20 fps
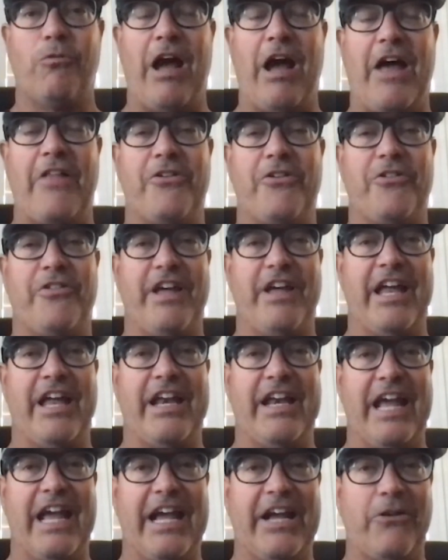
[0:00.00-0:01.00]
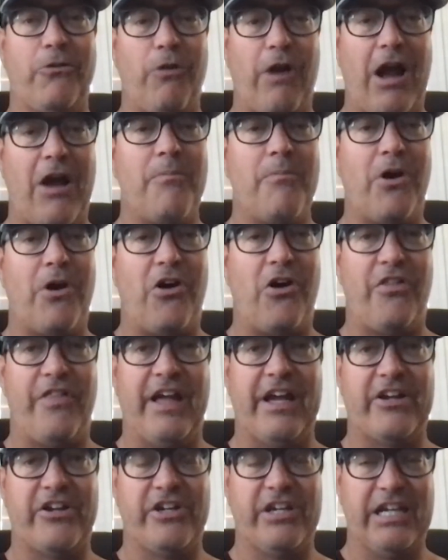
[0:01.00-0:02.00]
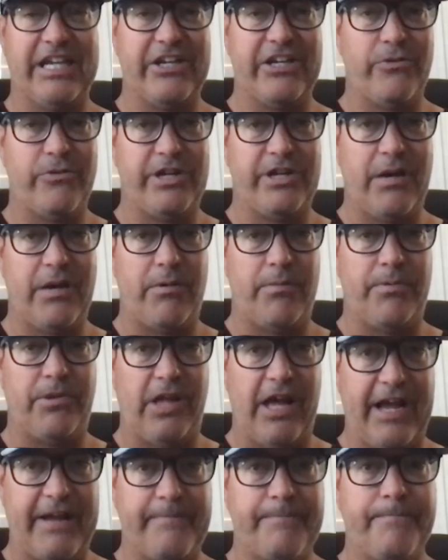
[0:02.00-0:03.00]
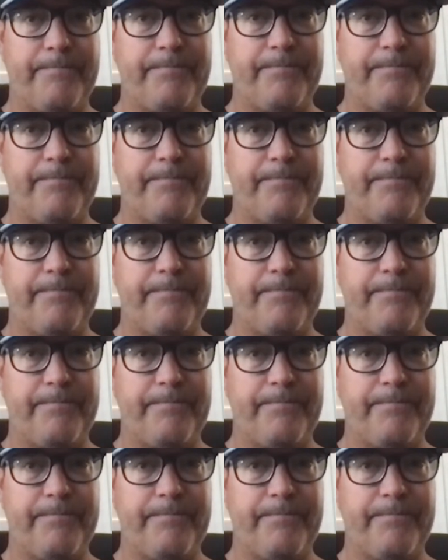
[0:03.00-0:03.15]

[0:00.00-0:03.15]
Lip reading: rather than a ground ball that could lead to a double play.